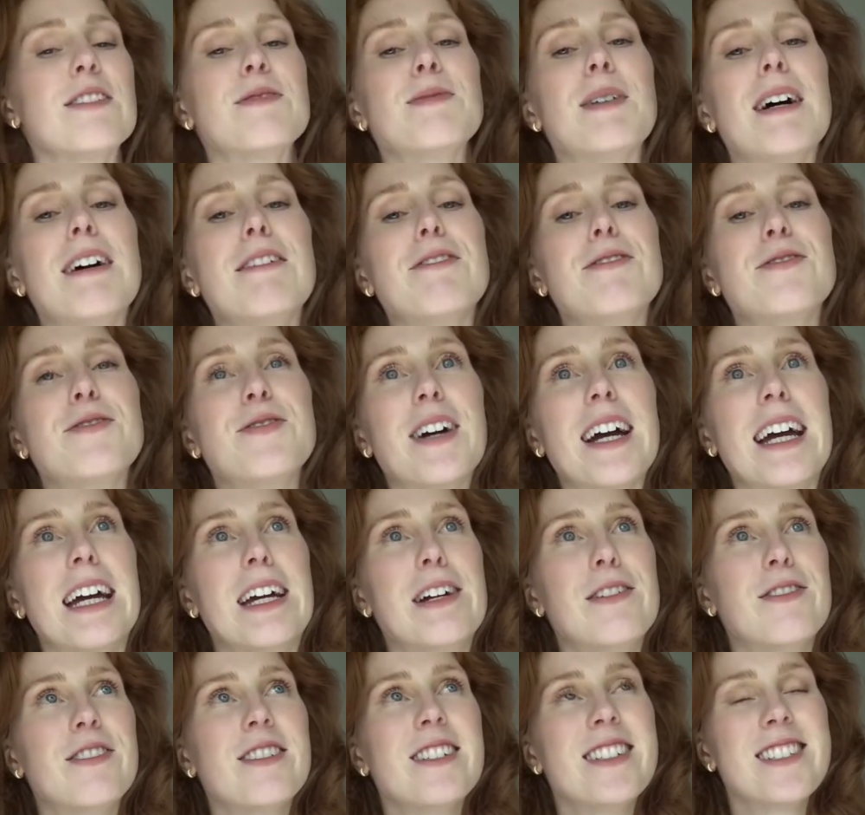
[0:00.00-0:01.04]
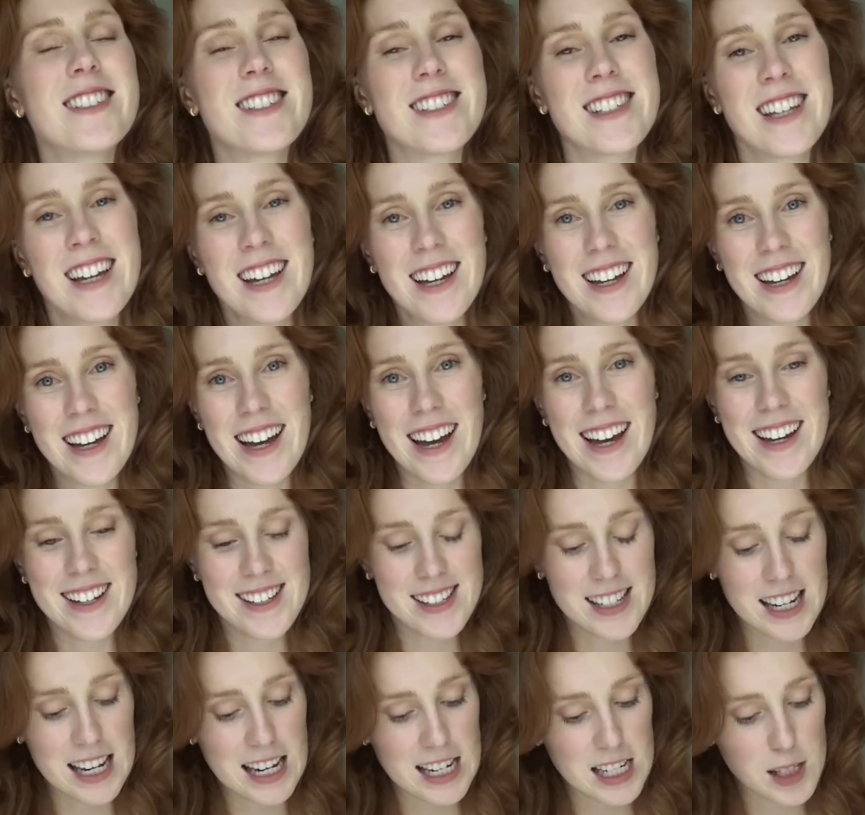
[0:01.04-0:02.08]
of my favorites, and
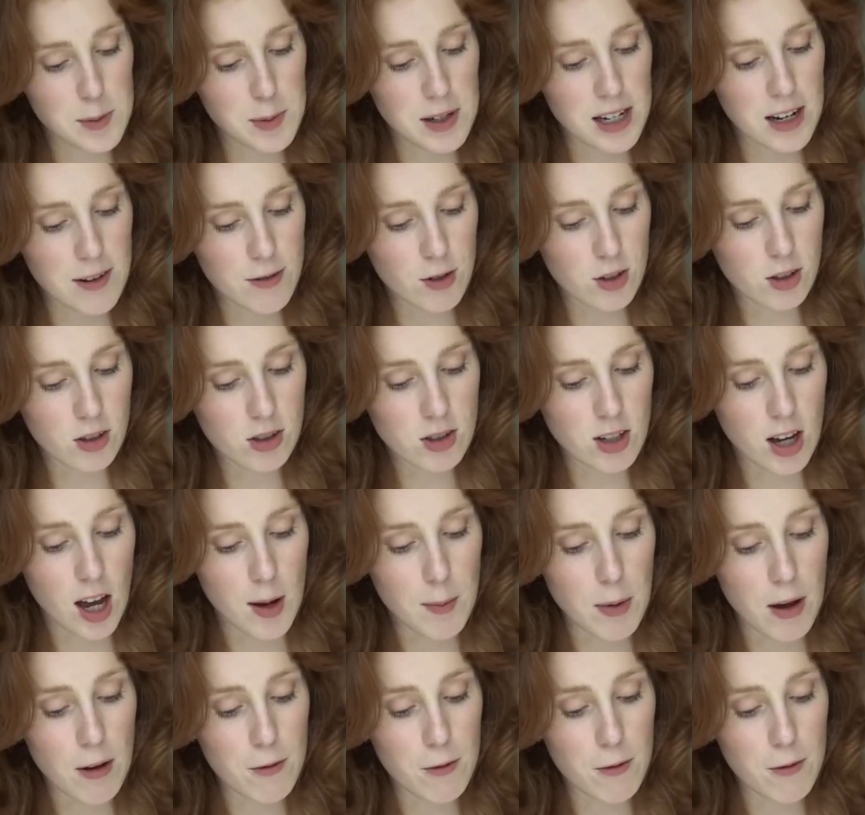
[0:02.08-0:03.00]
it has been here for a long time.